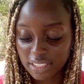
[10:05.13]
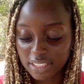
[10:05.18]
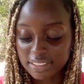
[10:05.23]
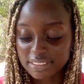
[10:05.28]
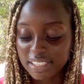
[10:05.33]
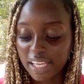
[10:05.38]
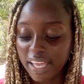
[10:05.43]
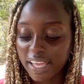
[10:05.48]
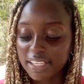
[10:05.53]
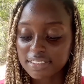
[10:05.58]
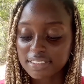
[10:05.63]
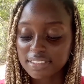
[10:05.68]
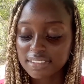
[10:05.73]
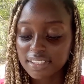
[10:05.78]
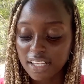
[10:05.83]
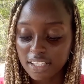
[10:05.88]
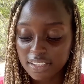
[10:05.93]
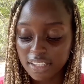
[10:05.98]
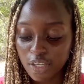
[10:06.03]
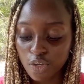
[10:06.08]
there is
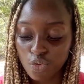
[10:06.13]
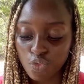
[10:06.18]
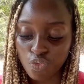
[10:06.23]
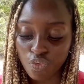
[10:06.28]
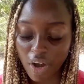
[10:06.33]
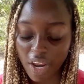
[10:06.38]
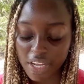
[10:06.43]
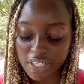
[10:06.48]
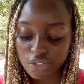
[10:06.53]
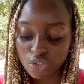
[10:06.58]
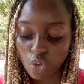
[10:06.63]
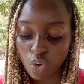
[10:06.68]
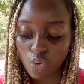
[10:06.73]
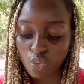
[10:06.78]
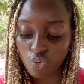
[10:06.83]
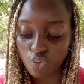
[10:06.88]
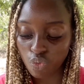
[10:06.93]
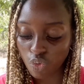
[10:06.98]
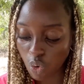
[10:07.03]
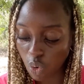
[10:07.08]
nothing right or
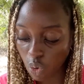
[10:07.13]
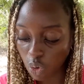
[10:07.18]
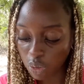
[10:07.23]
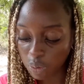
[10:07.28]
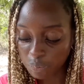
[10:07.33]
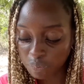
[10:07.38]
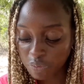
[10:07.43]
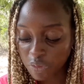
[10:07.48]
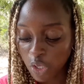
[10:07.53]
wrong,